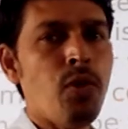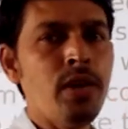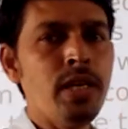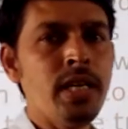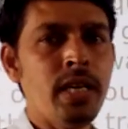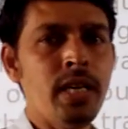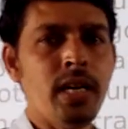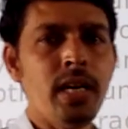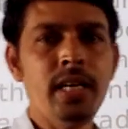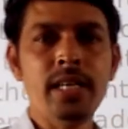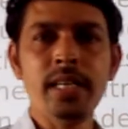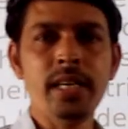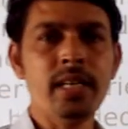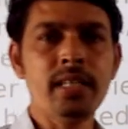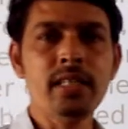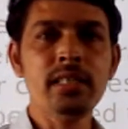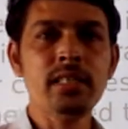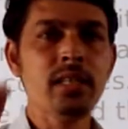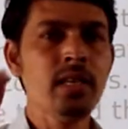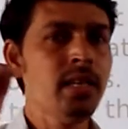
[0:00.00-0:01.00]

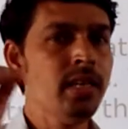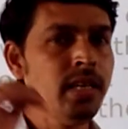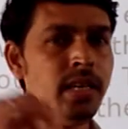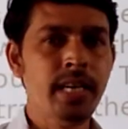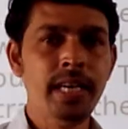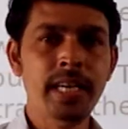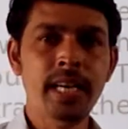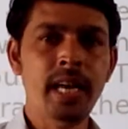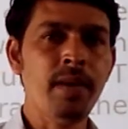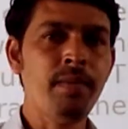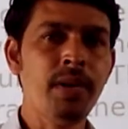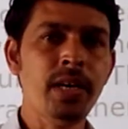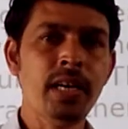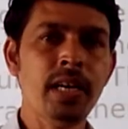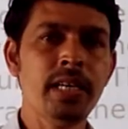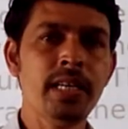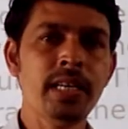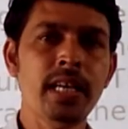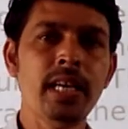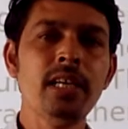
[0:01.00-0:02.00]
onions in our
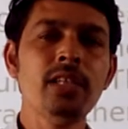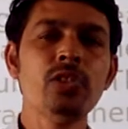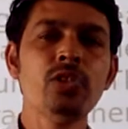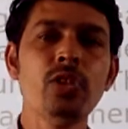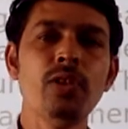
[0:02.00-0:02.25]
country,